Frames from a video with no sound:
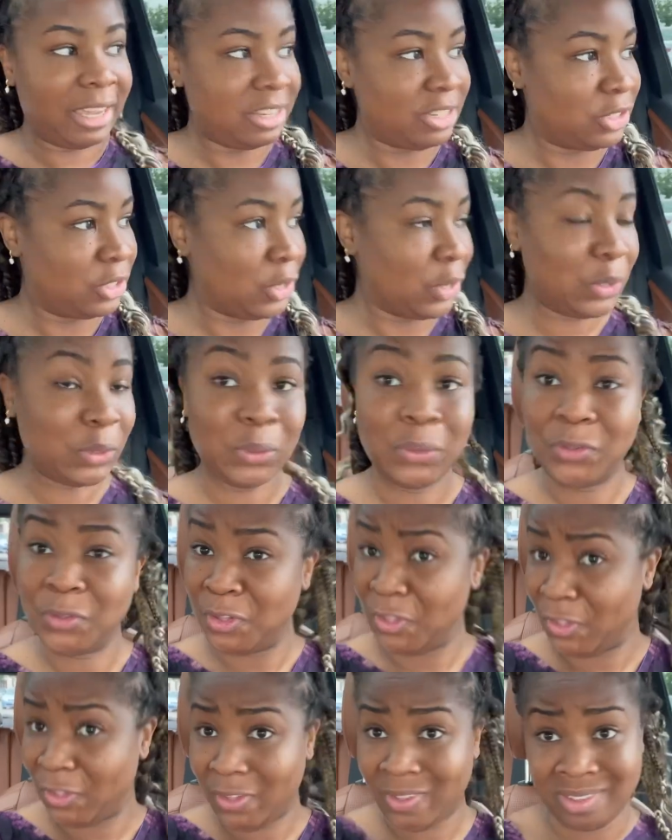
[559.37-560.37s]
so
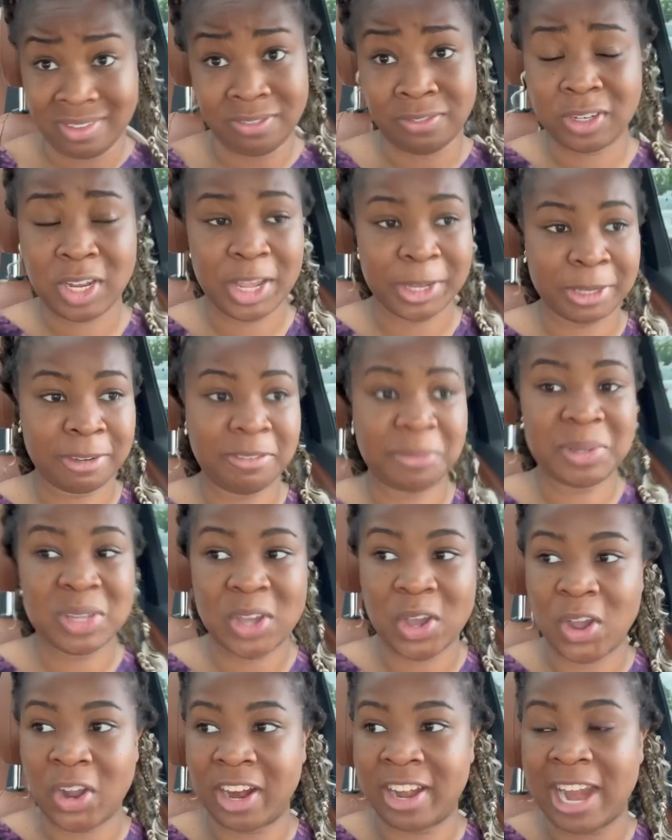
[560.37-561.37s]
vlogging from the
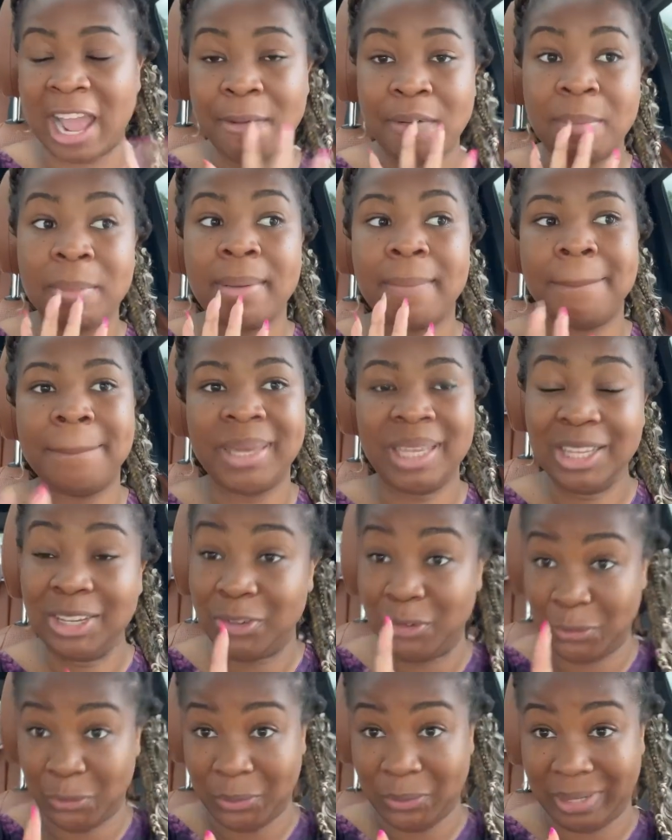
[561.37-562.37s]
car now. I'm a bit
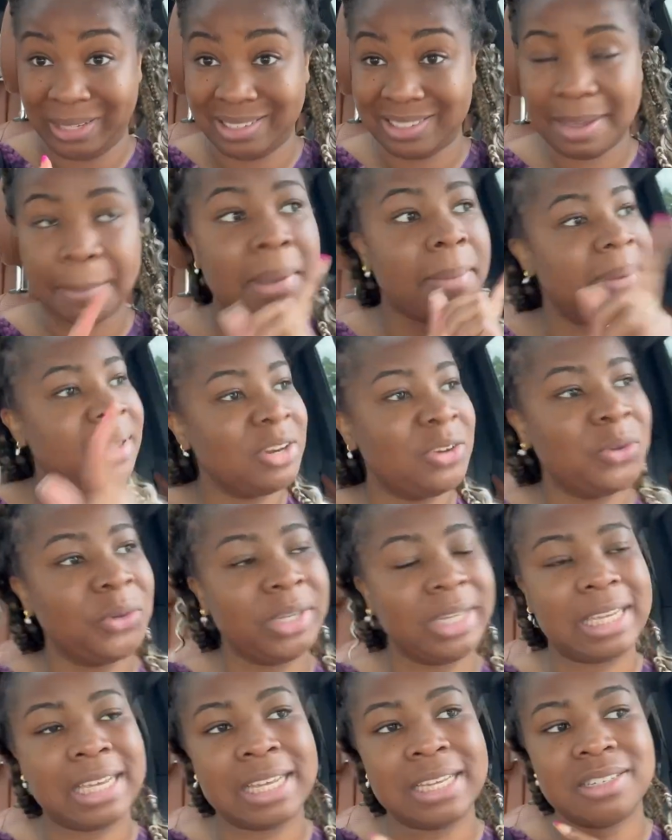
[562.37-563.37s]
annoyed
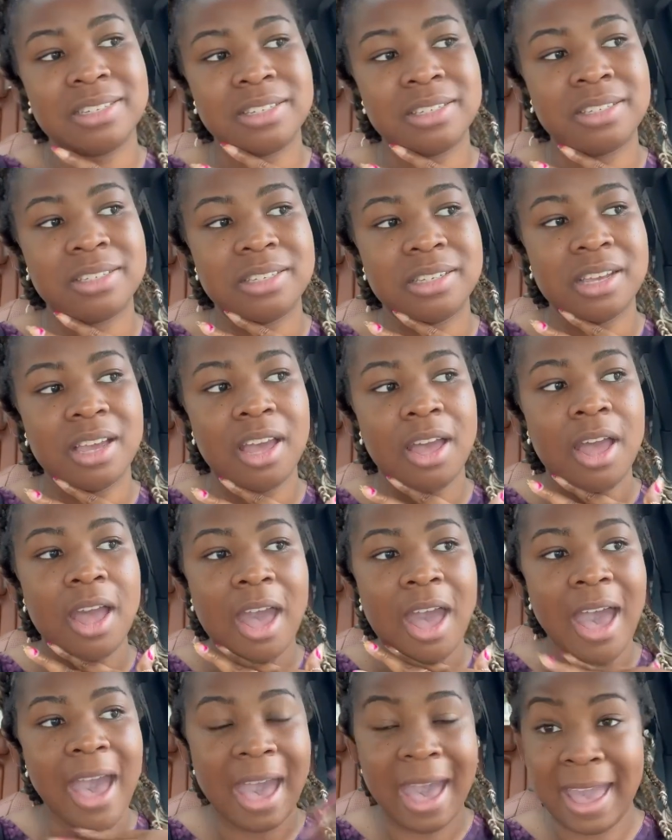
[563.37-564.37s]
because
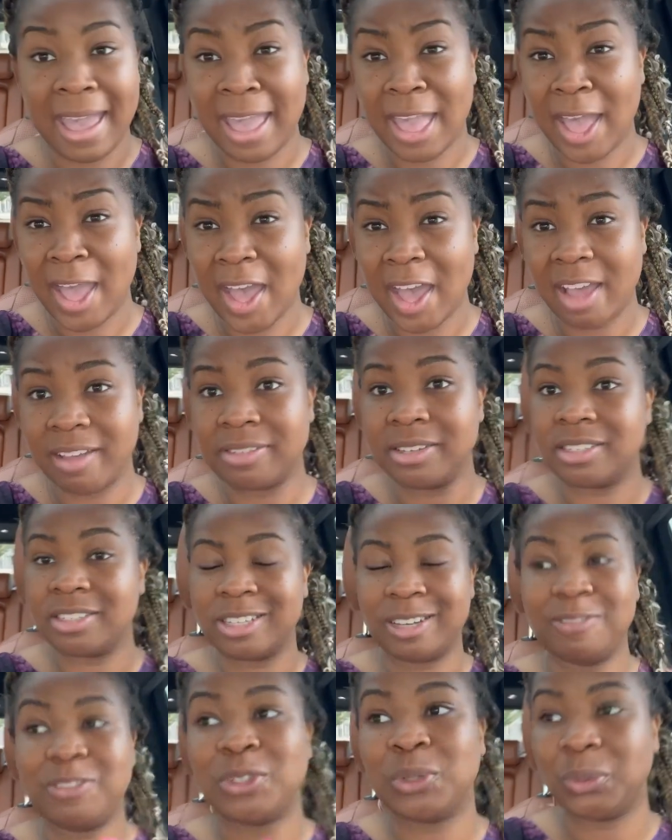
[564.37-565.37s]
I have
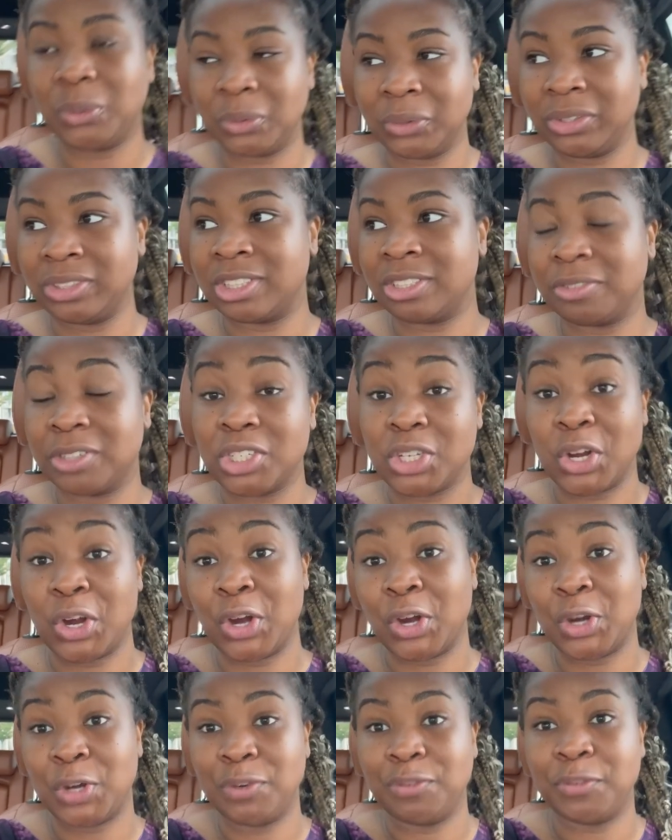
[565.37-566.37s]
stuff to
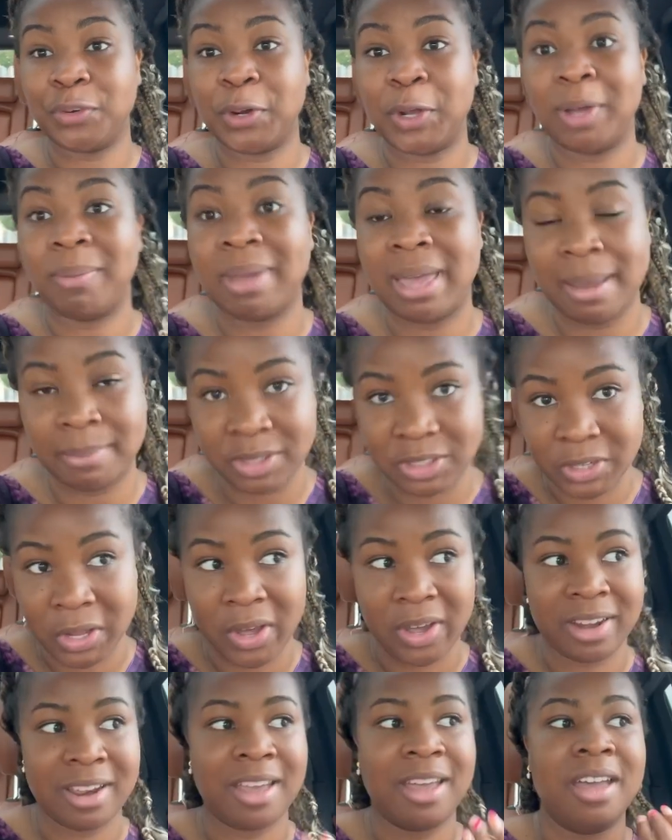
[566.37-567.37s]
return from
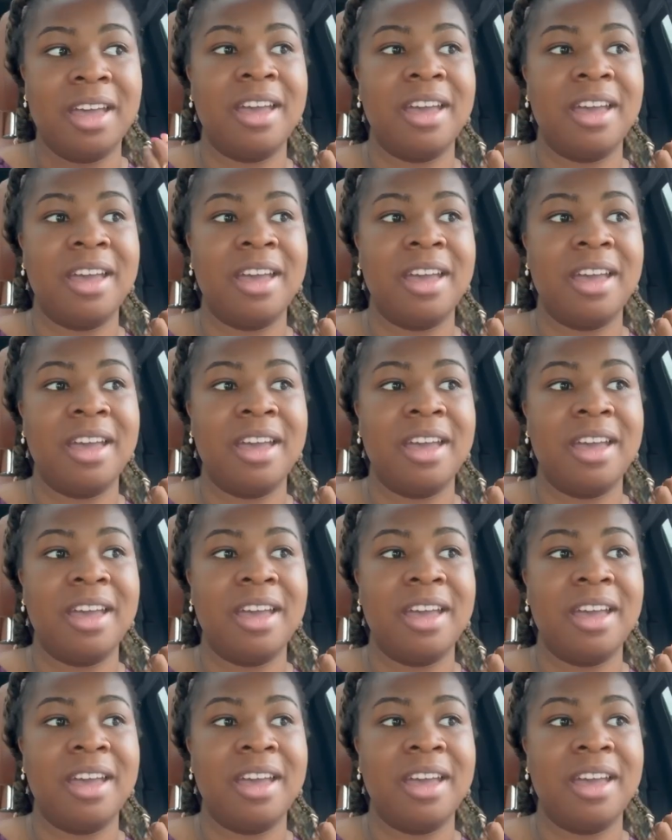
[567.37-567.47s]
Amazon.